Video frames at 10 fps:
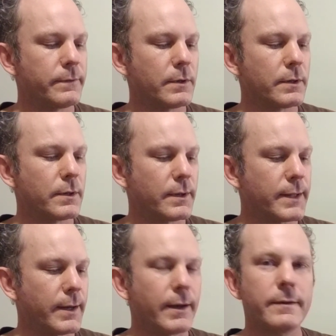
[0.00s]
If you can
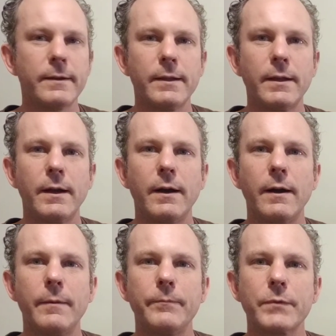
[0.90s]
dig that.
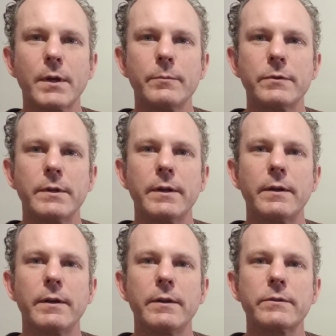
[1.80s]
Comes in
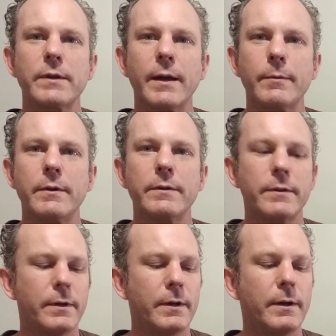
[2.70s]
a scabbard
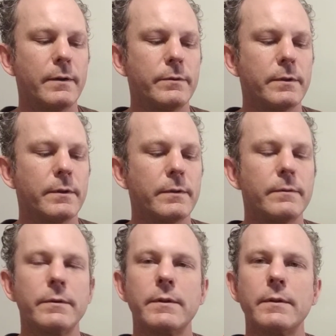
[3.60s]
with
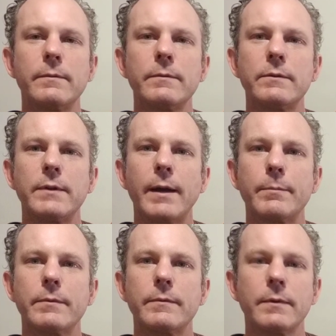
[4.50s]
the
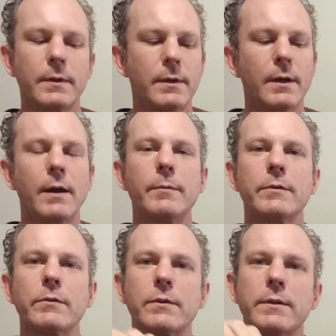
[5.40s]
snap.
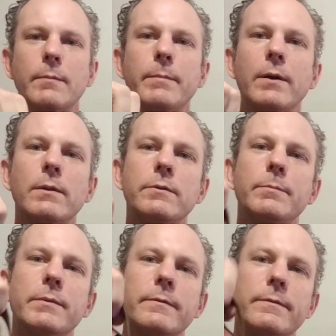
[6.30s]
It's also got the belt
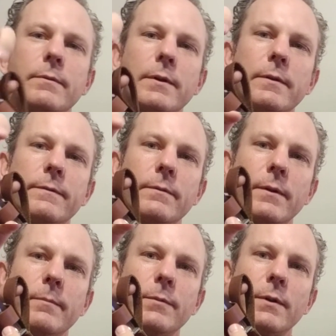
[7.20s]
loop if you
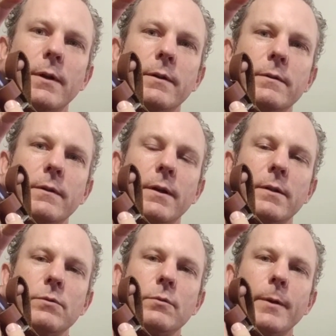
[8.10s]
want to put it on
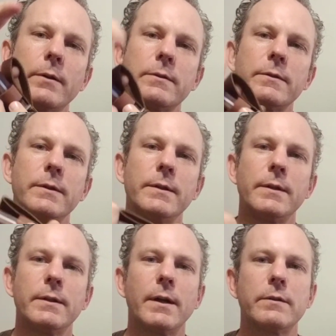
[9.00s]
a tool belt.
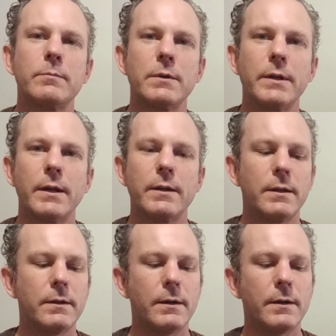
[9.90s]
That's pretty
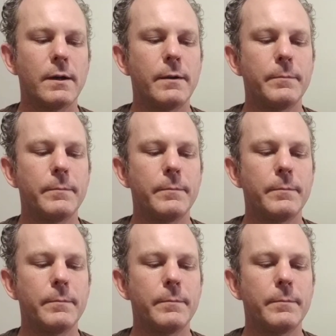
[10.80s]
handy.